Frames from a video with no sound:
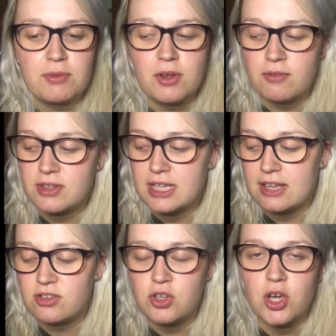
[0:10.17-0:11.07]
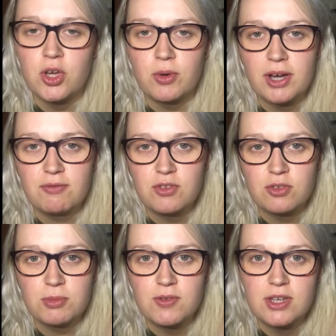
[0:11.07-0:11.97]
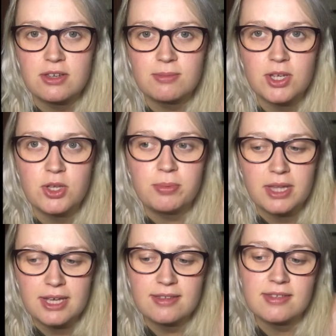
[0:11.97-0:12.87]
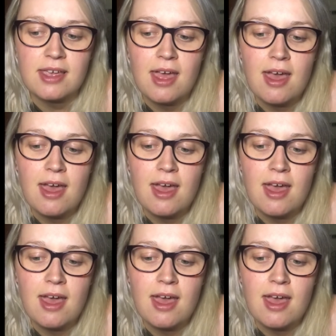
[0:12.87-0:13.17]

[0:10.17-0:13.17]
Obviously, as you know, I've just moved into my new place